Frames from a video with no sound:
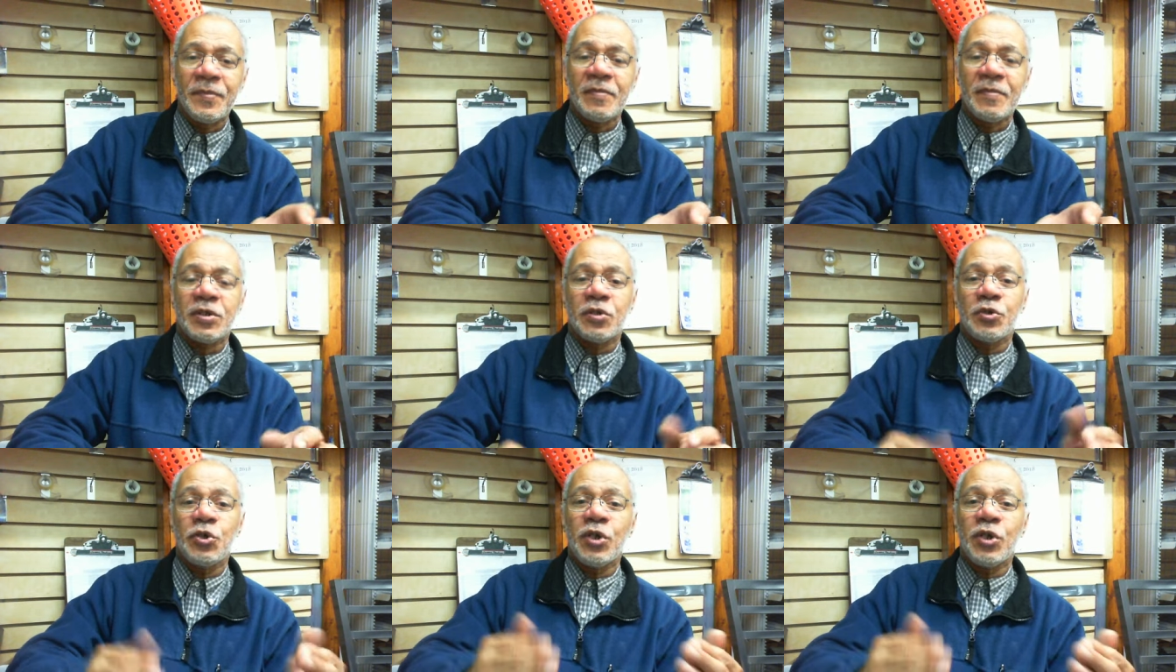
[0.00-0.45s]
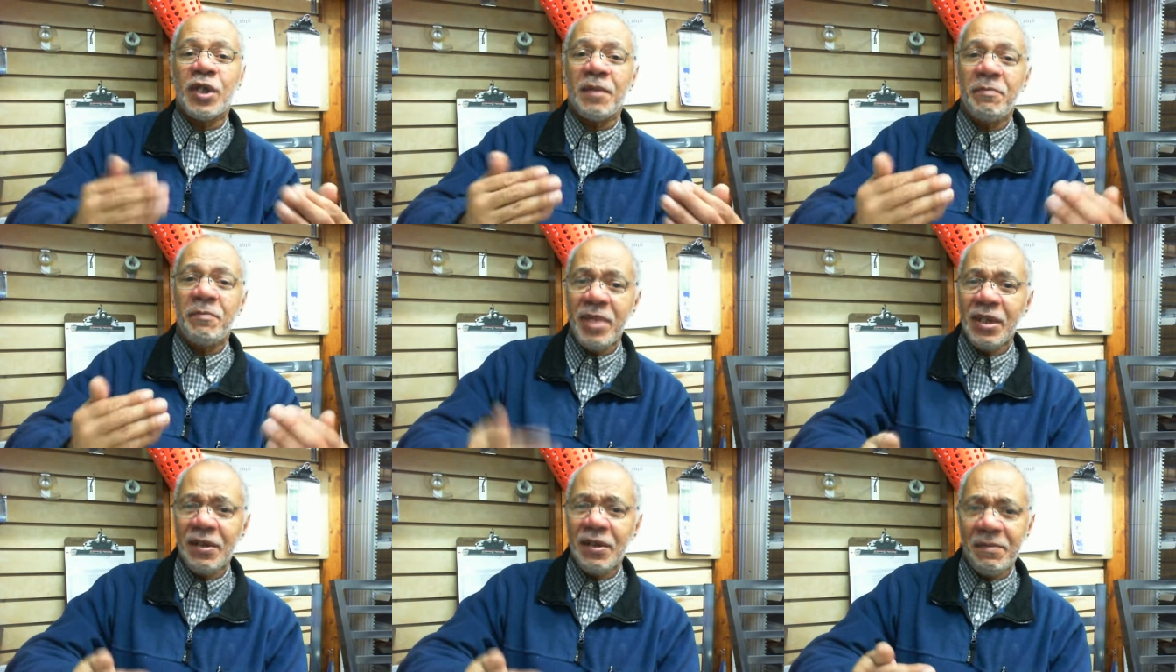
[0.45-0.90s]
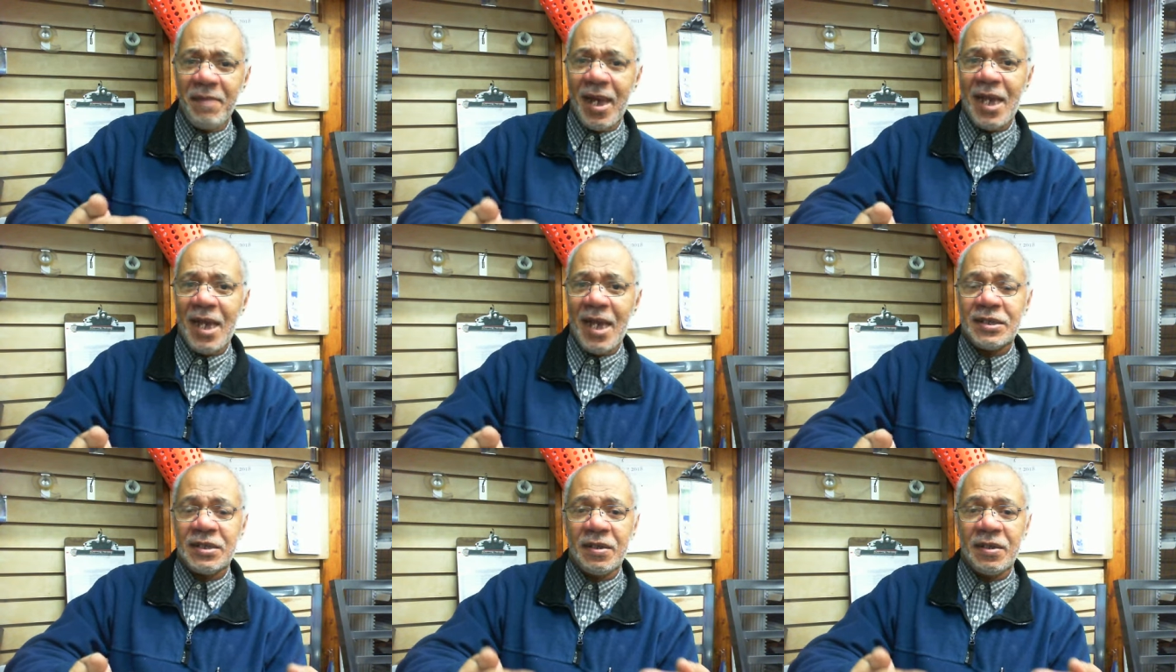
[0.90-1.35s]
So you can
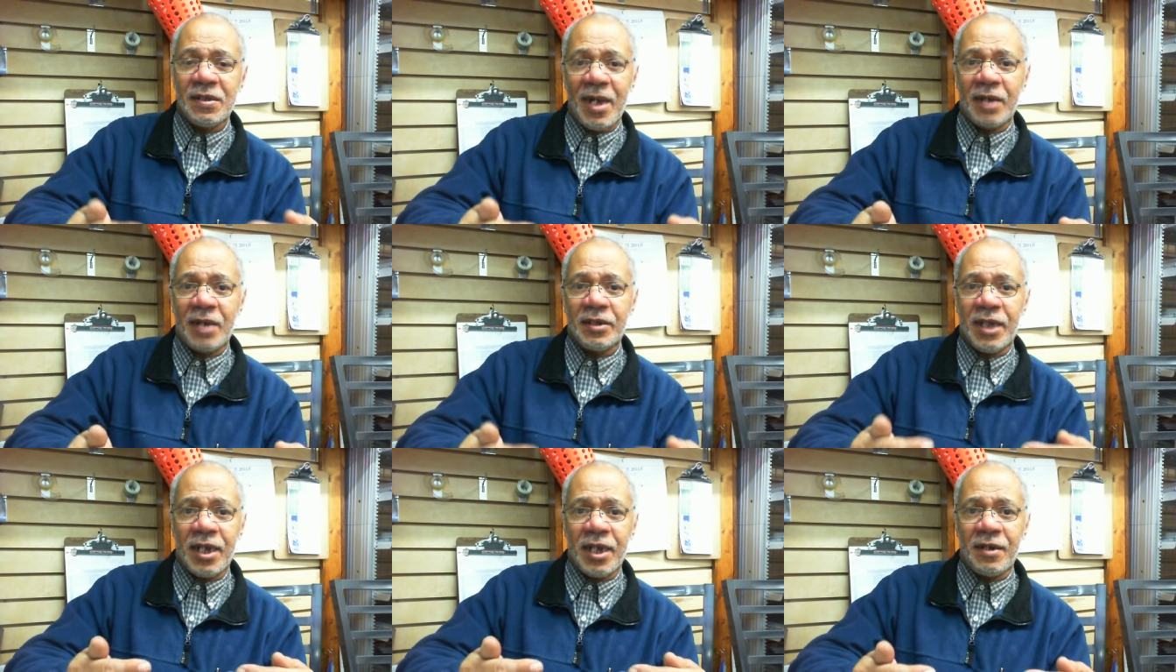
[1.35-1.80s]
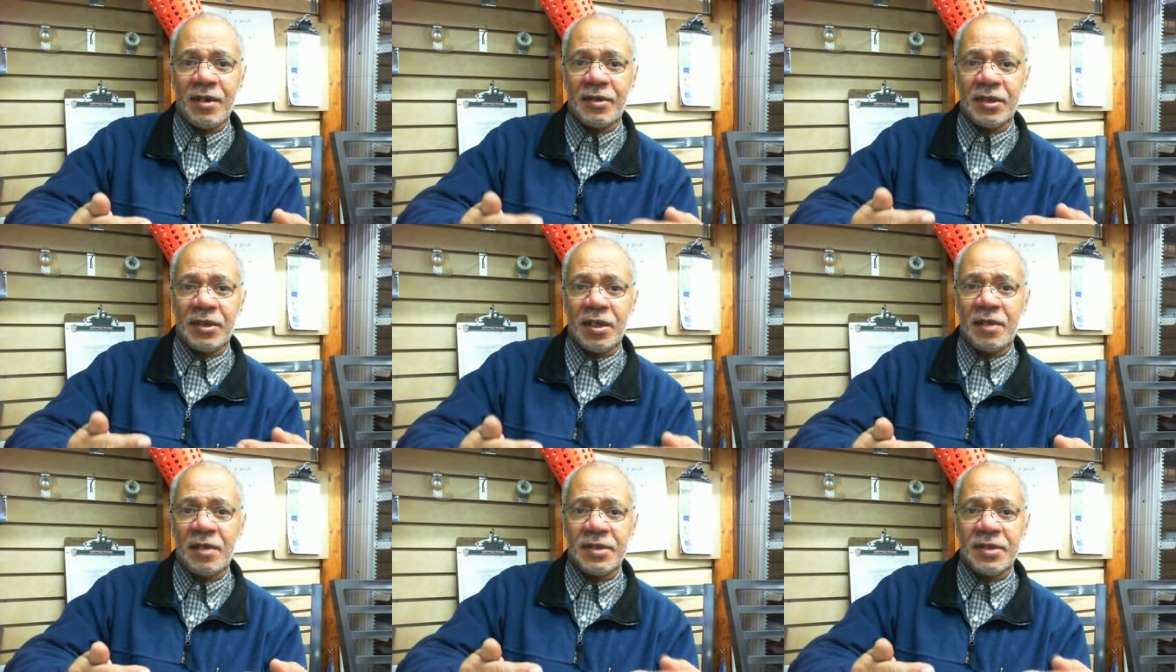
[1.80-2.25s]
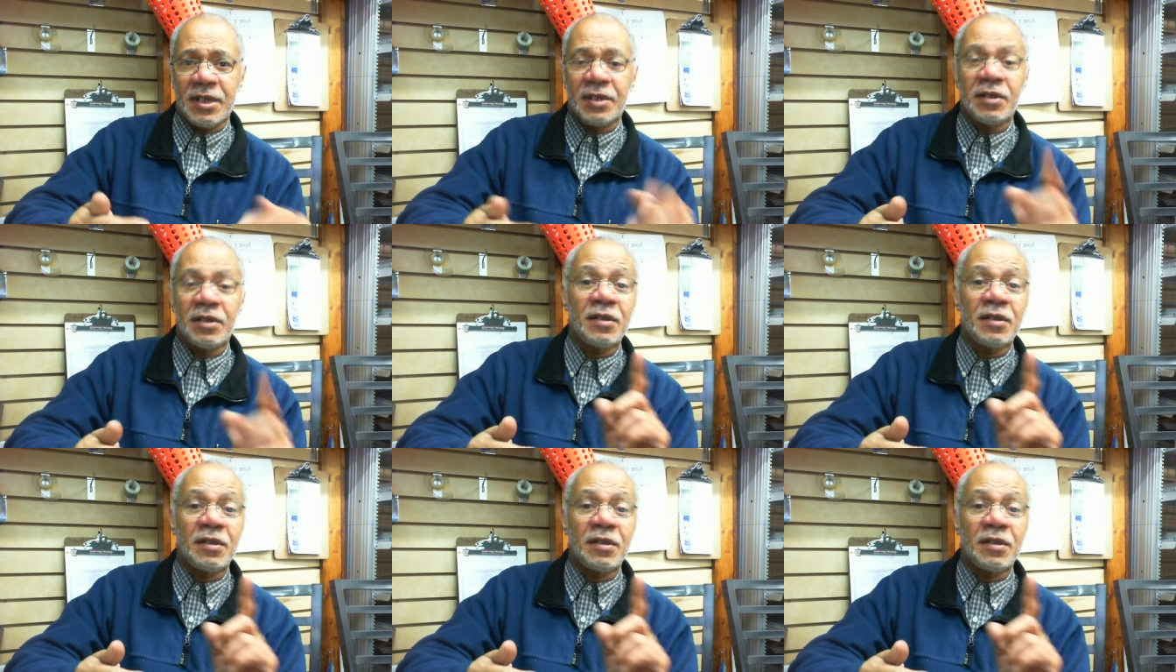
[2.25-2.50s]
minimize the amount of air that comes in.